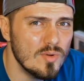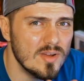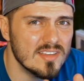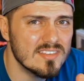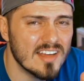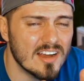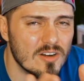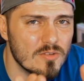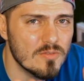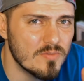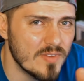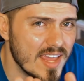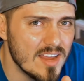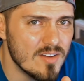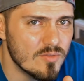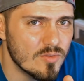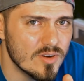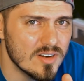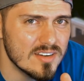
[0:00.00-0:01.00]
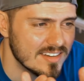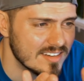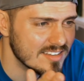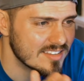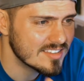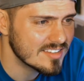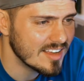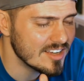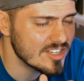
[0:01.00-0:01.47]
is our favorite
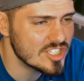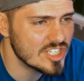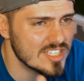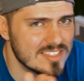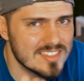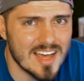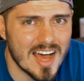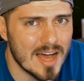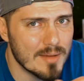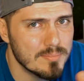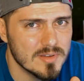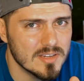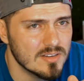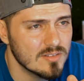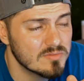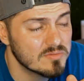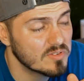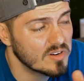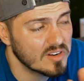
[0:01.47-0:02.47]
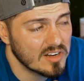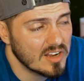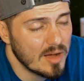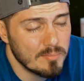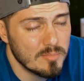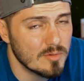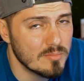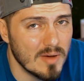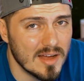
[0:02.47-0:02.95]
discussion topic for a
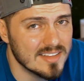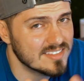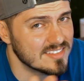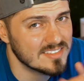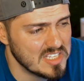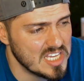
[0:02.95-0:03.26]
couple months